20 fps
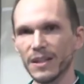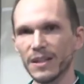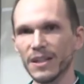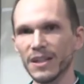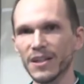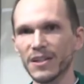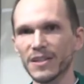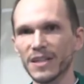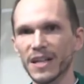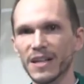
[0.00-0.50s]
You
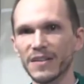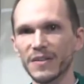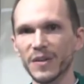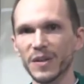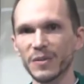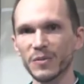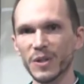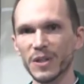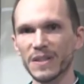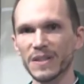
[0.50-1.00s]
know, as I
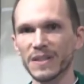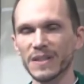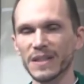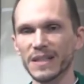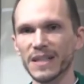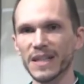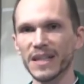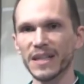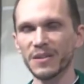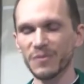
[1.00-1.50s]
was
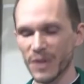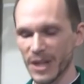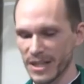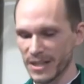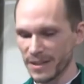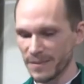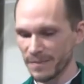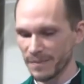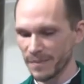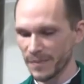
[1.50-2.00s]
getting
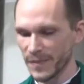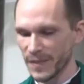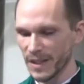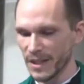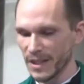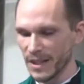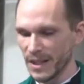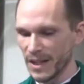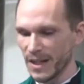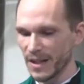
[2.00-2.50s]
ready
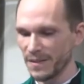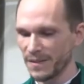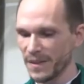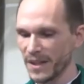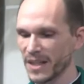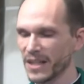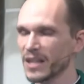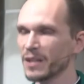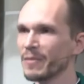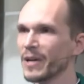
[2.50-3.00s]
and
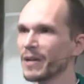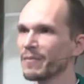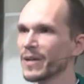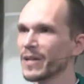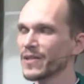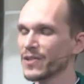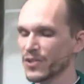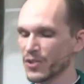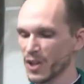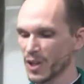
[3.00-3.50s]
thinking about
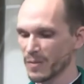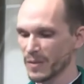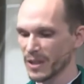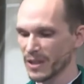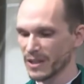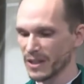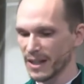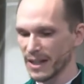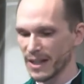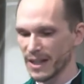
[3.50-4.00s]
my
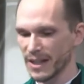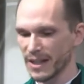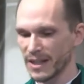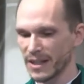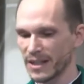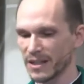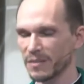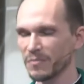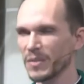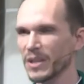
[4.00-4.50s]
sermon,
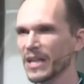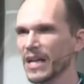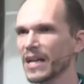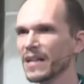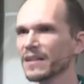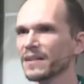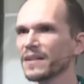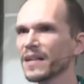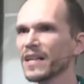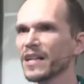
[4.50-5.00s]
I
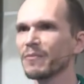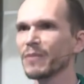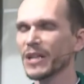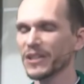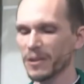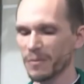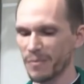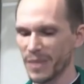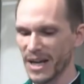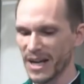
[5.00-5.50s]
began to think
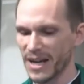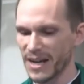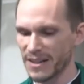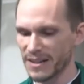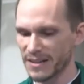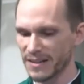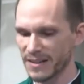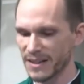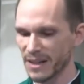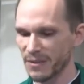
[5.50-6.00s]
about the
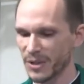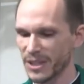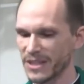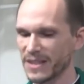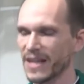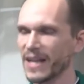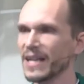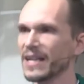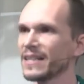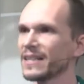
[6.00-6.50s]
paths that we
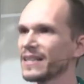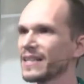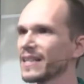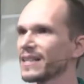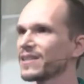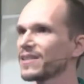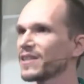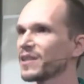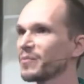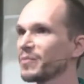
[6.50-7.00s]
take to
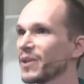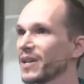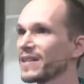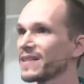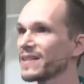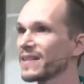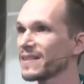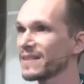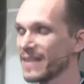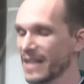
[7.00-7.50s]
get to the
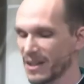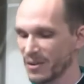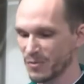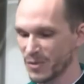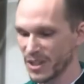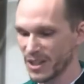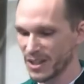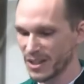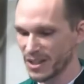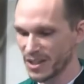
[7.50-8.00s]
places that
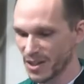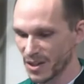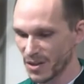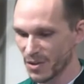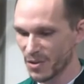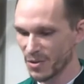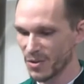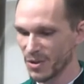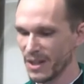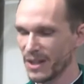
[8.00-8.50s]
we
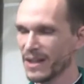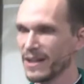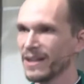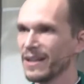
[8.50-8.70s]
go.